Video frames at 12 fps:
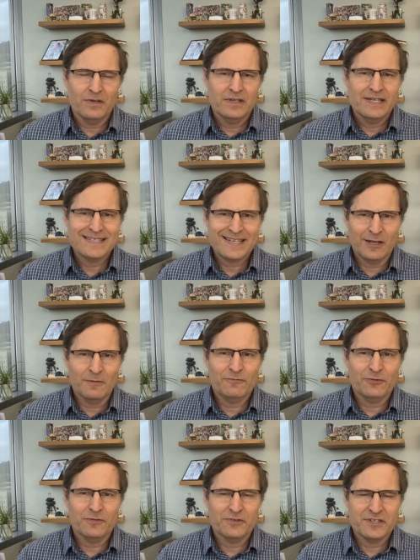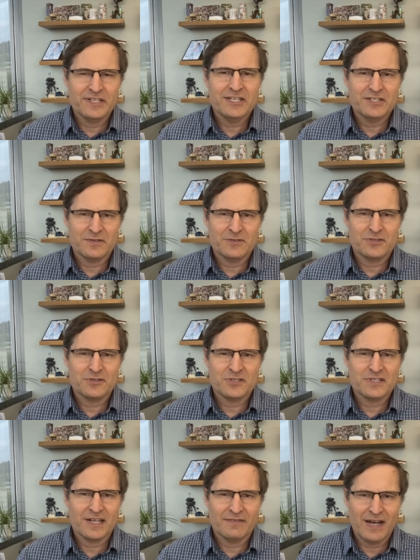is helpful to teach other surgeons
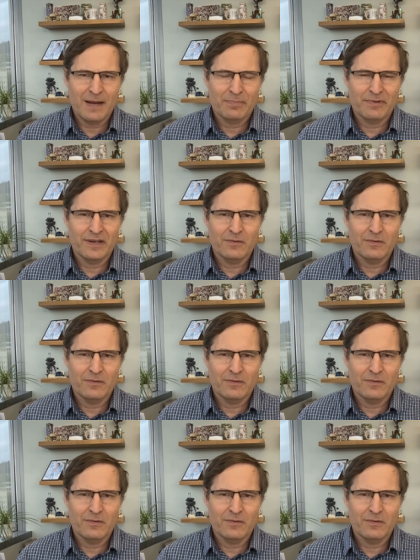how to operate,